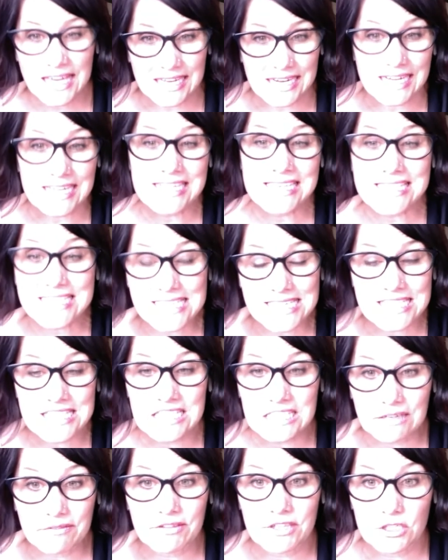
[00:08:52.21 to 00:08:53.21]
and I need to
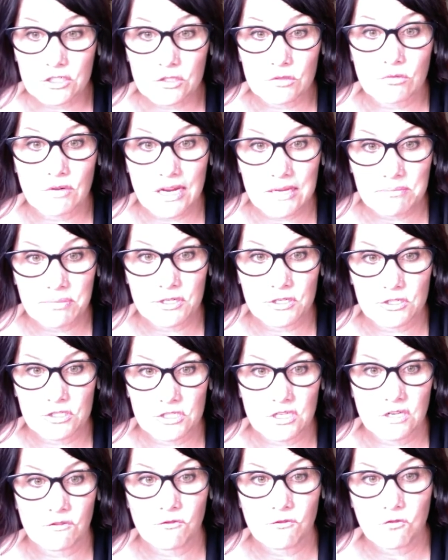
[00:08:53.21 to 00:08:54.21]
see if they're the right
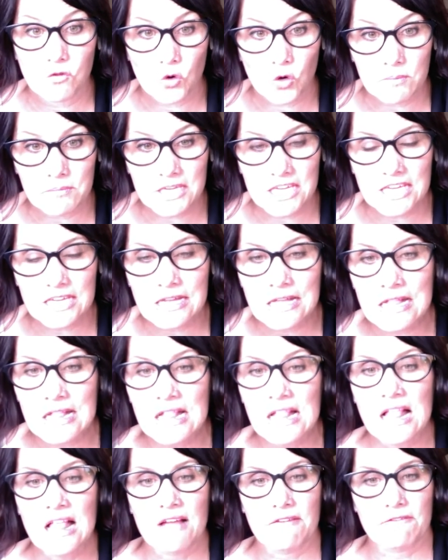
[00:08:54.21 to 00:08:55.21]
person for me,